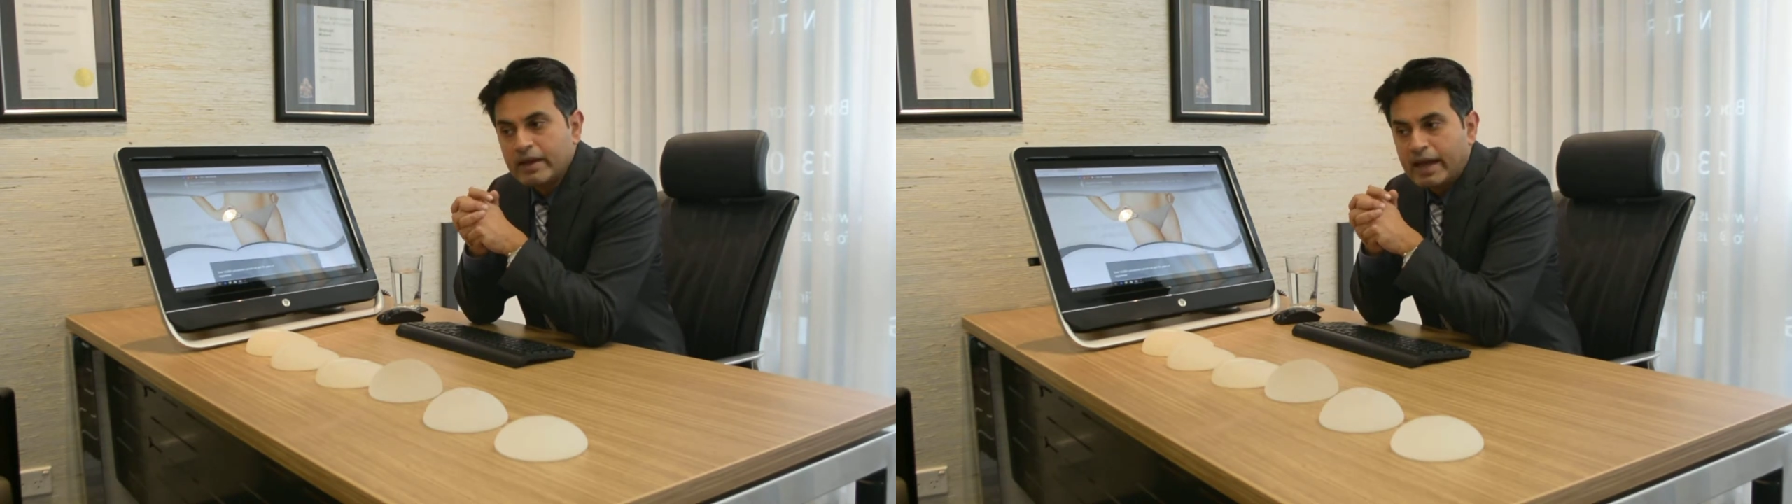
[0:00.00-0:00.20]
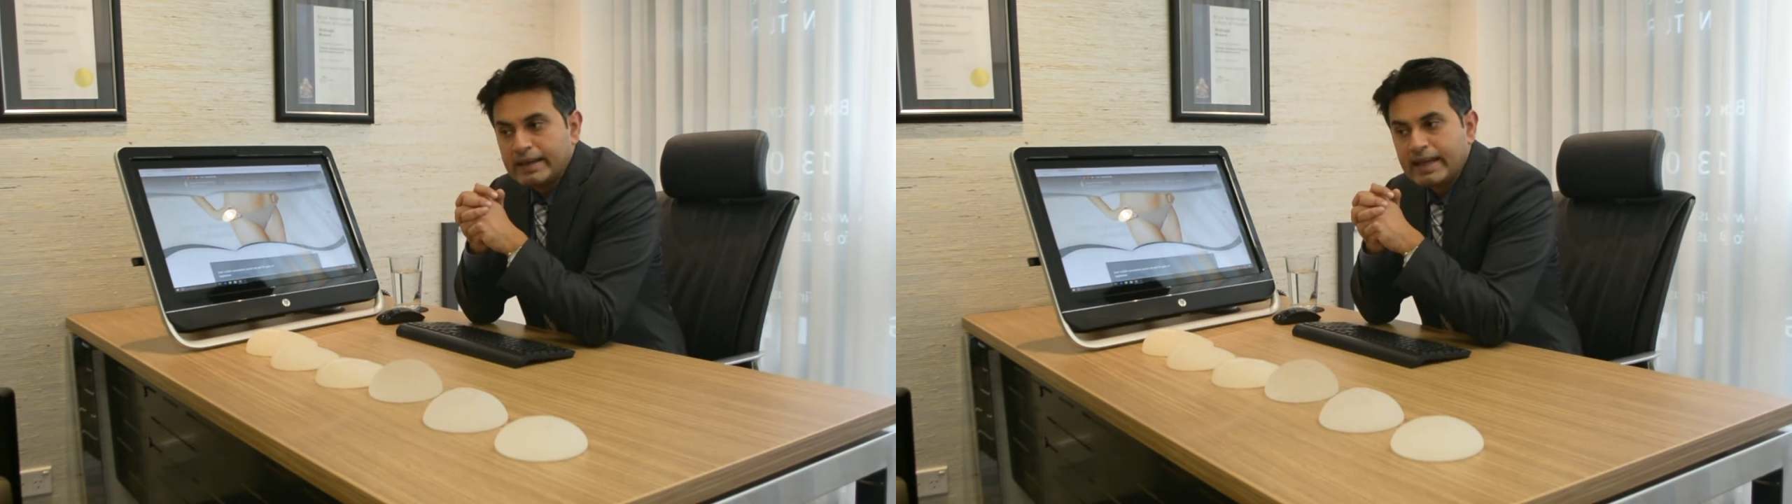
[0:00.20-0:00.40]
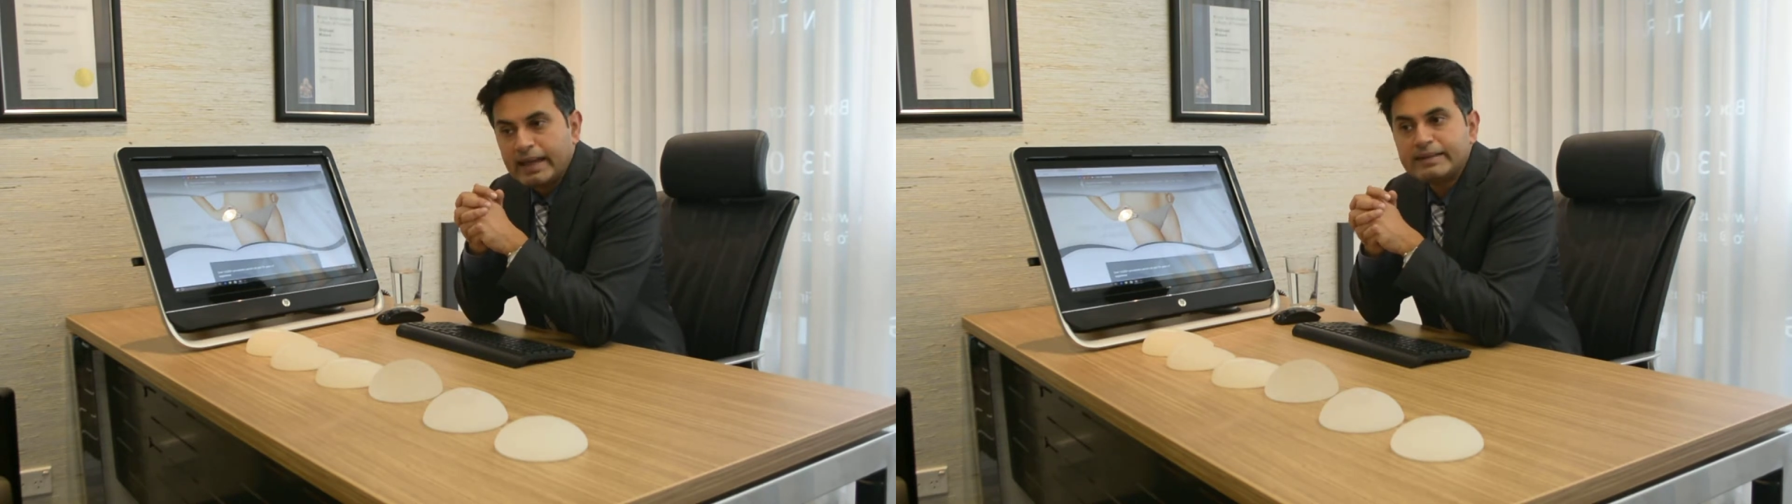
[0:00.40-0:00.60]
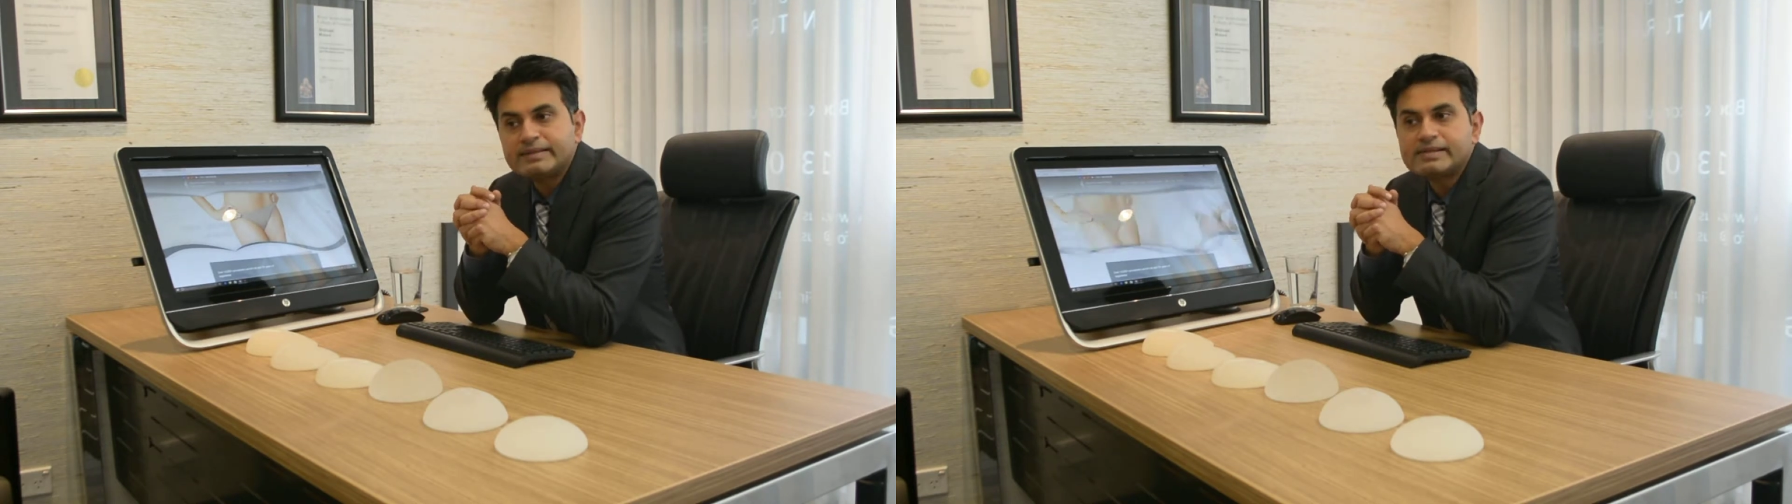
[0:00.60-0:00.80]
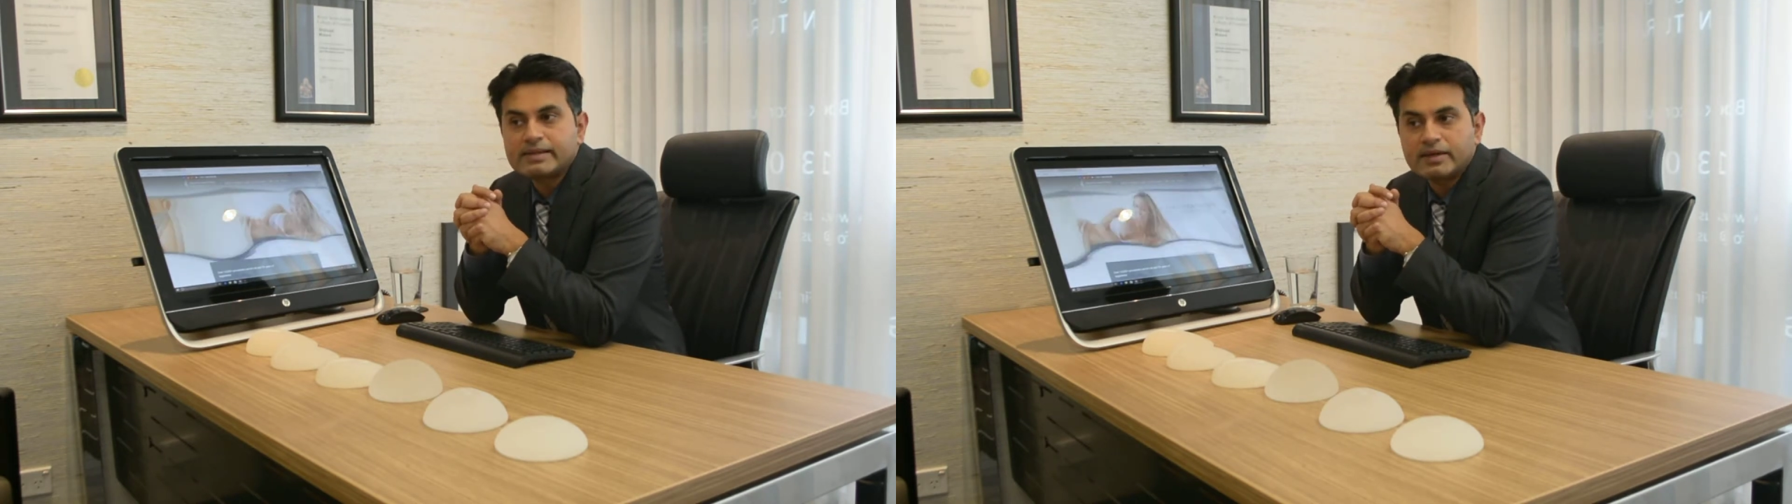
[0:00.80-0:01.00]
and
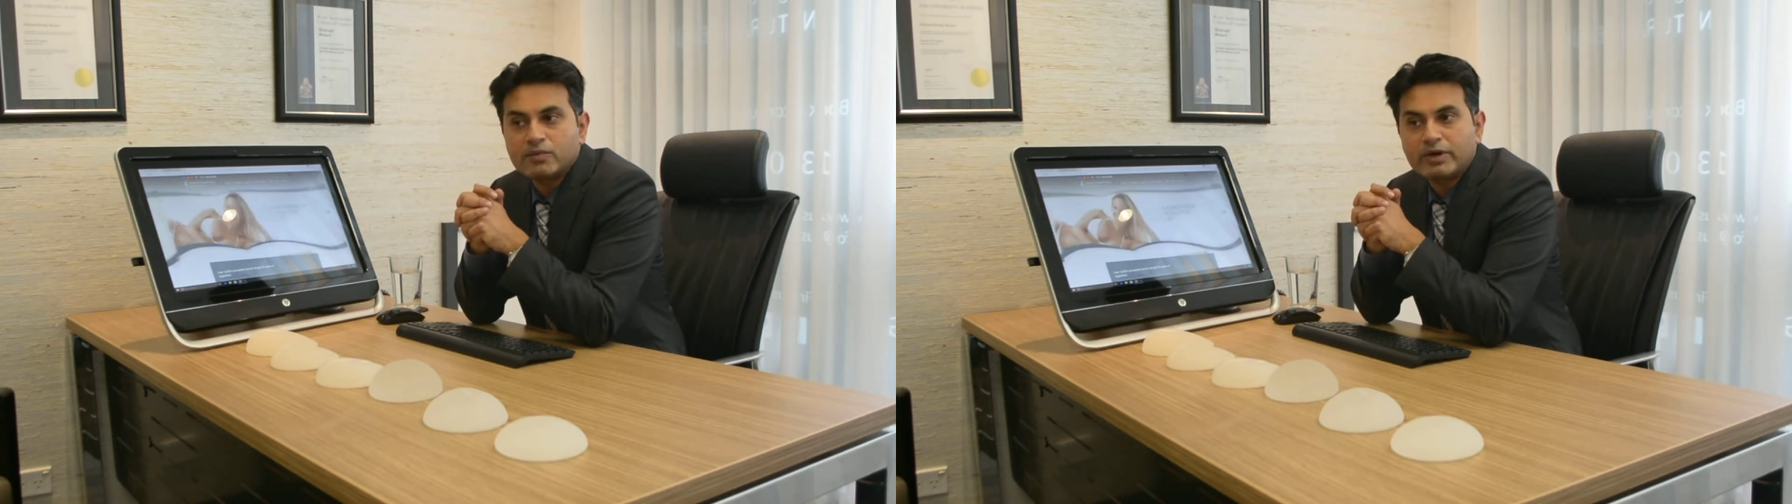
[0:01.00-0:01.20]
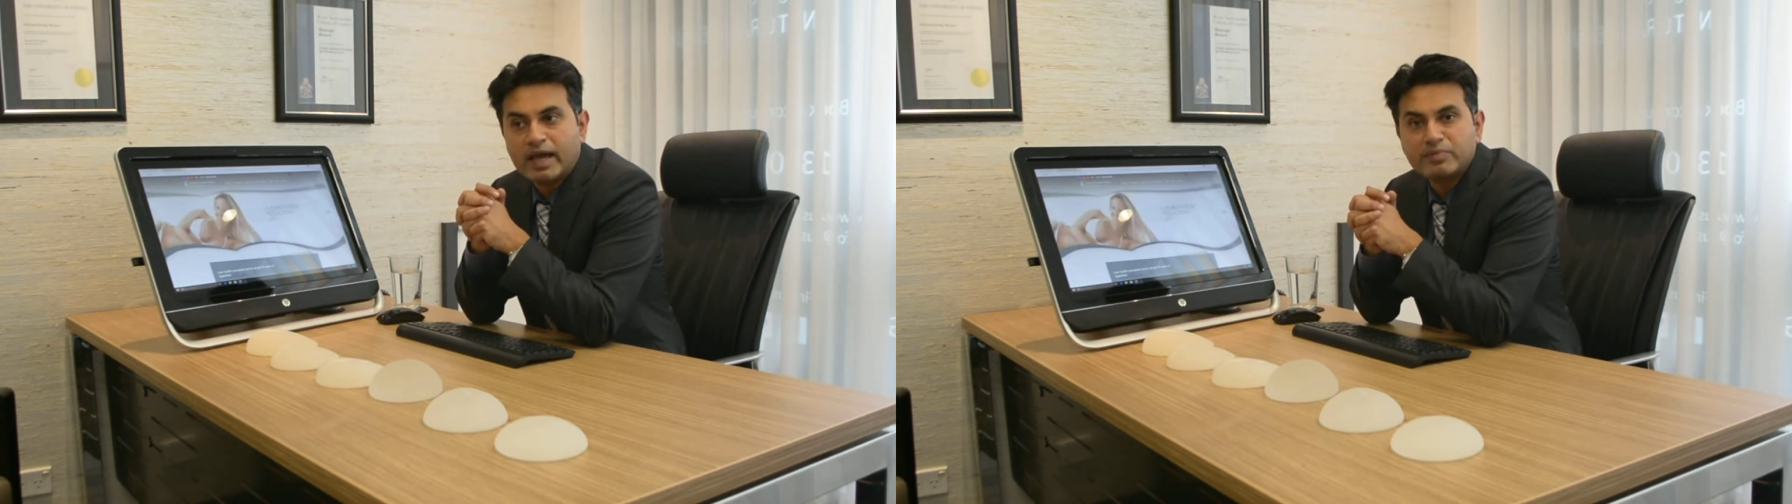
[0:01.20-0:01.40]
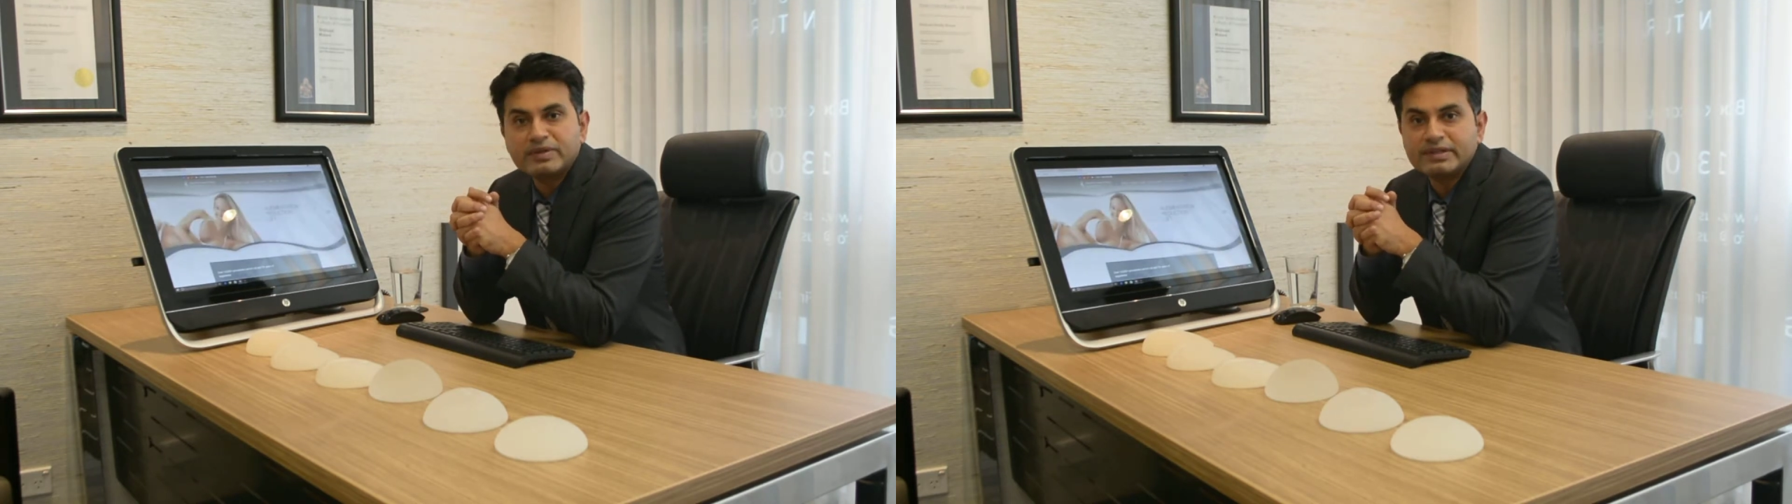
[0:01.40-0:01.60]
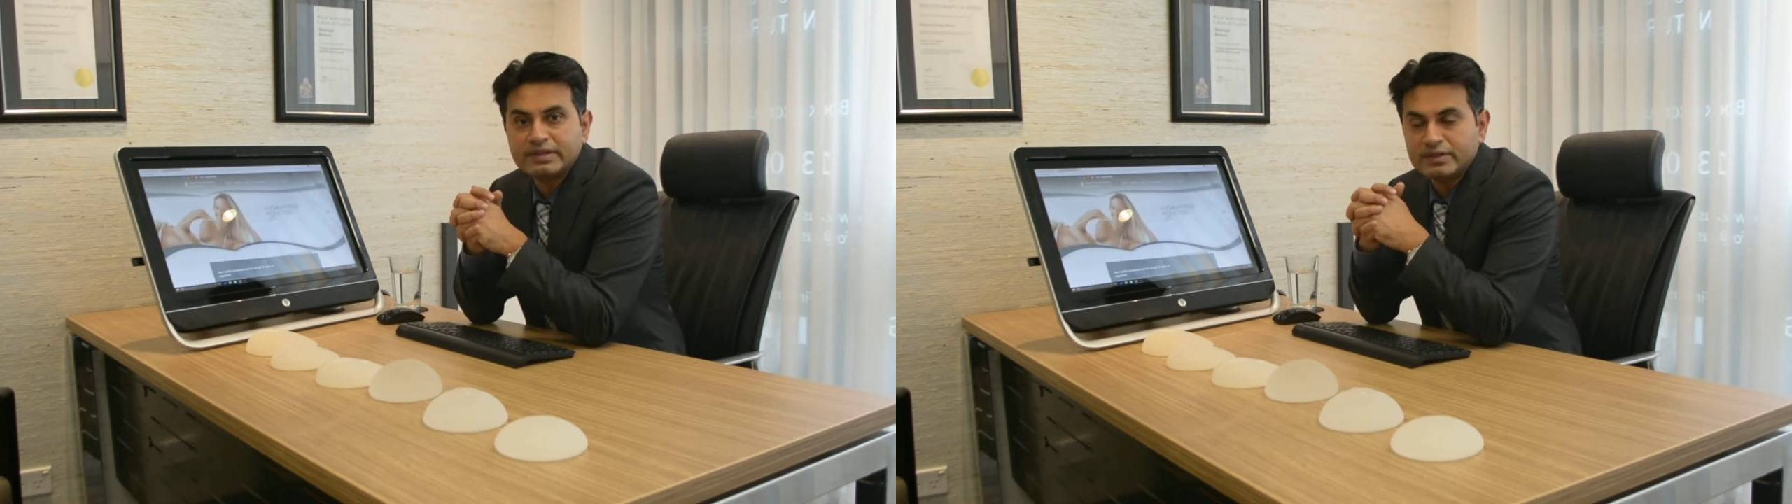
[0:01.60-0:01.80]
hence what happens is